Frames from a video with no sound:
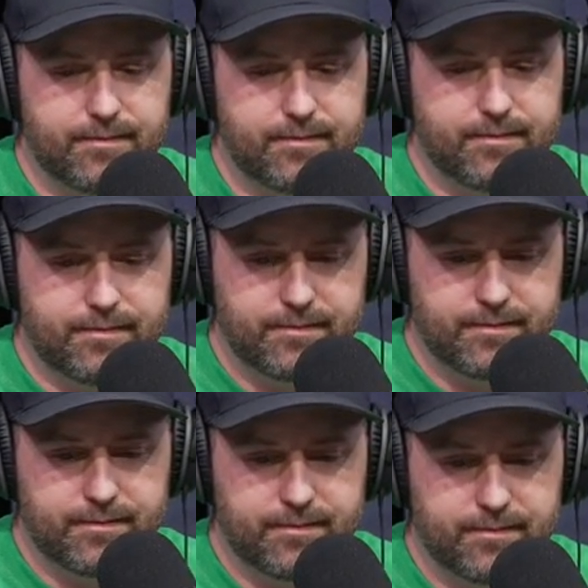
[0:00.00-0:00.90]

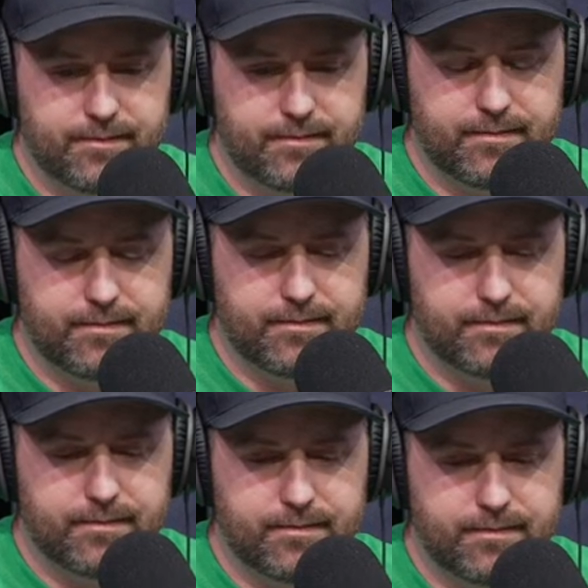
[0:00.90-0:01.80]

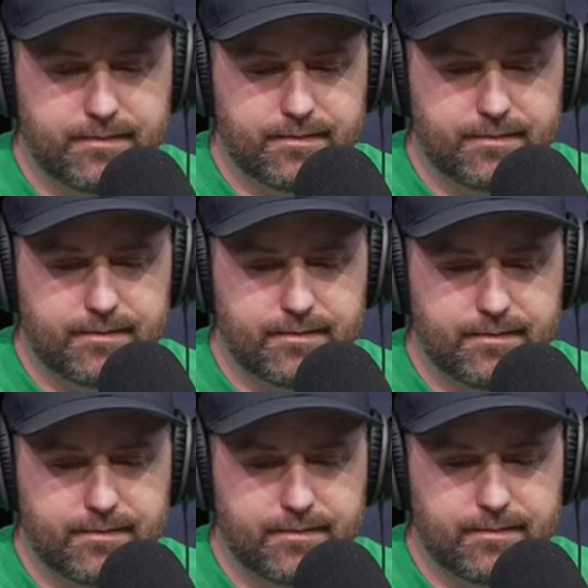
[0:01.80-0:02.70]

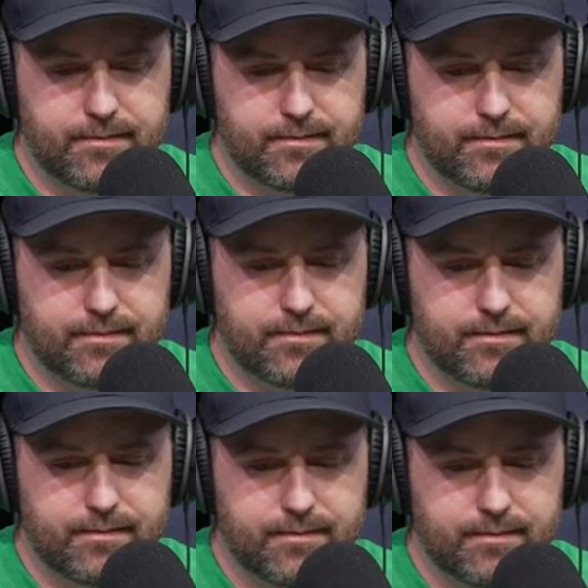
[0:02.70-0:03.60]

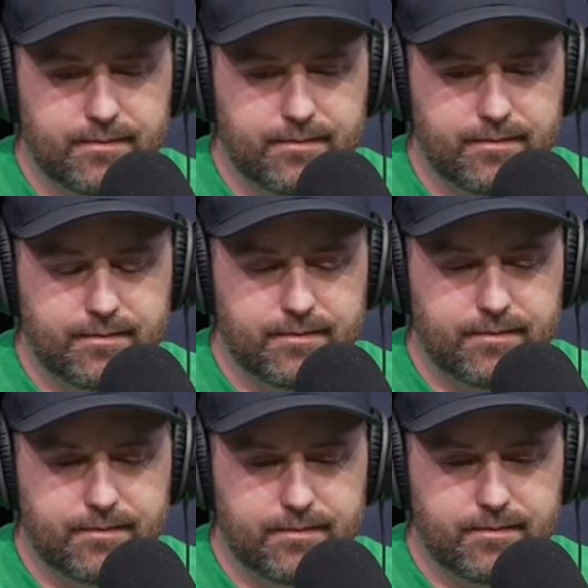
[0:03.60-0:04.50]

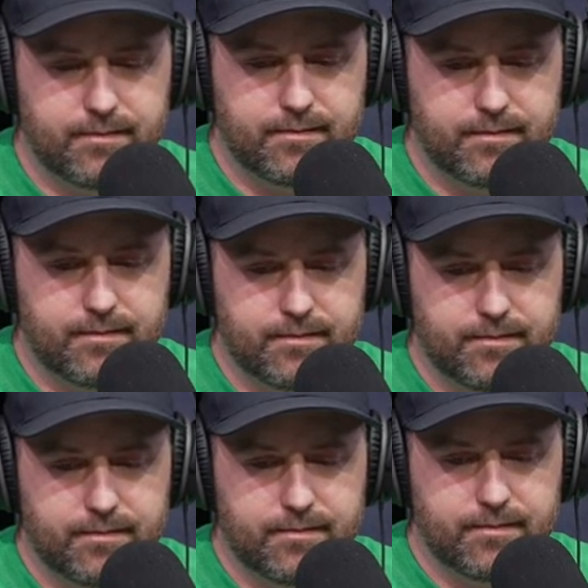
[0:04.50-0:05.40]

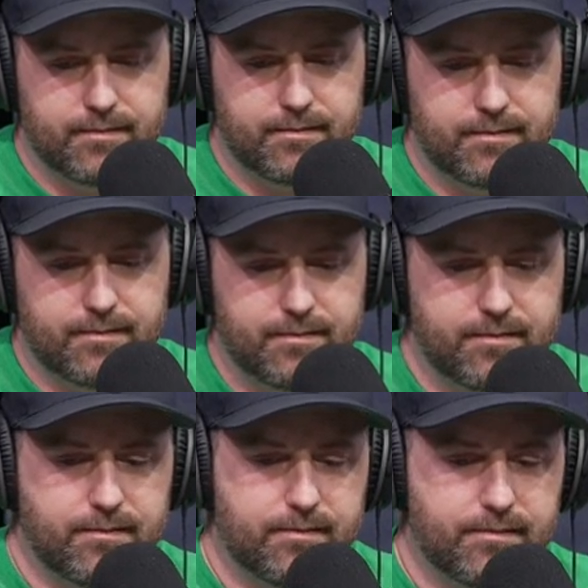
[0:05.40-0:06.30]

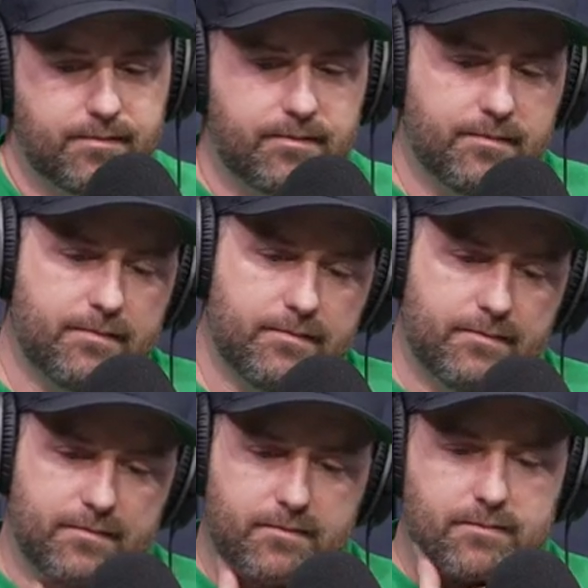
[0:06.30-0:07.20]

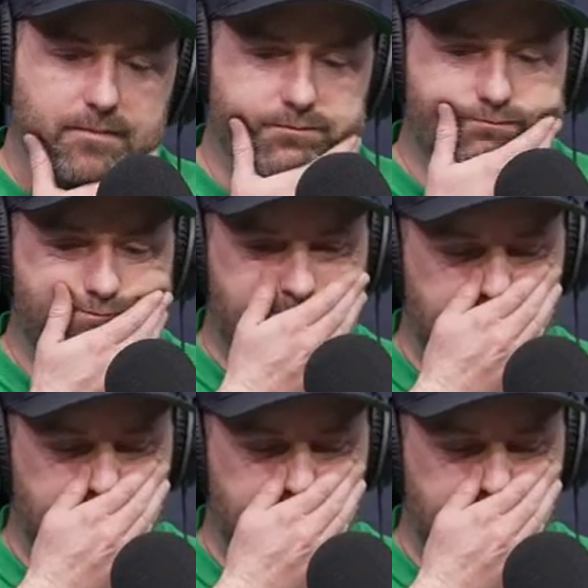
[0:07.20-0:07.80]
This person isn't speaking.